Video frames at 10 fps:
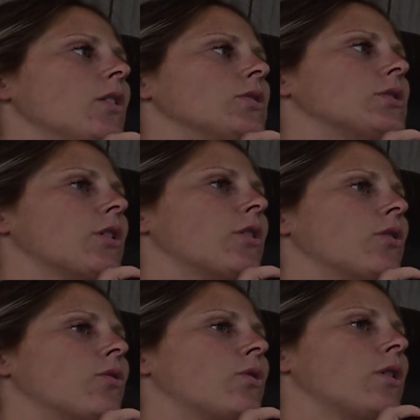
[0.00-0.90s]

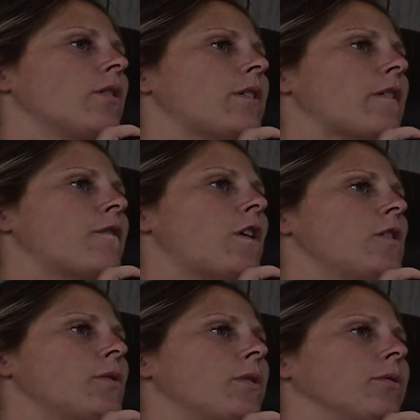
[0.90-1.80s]
So they
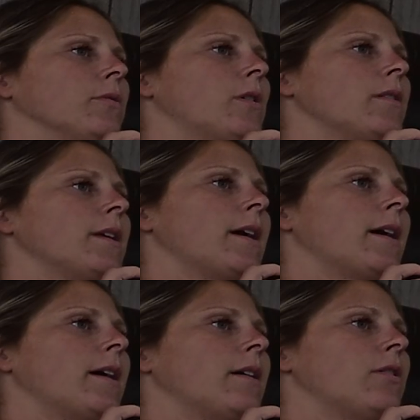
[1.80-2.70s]
followed through on
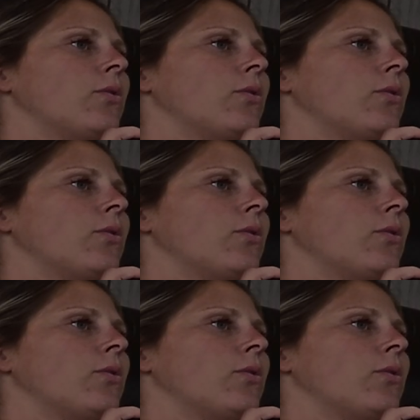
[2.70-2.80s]
that,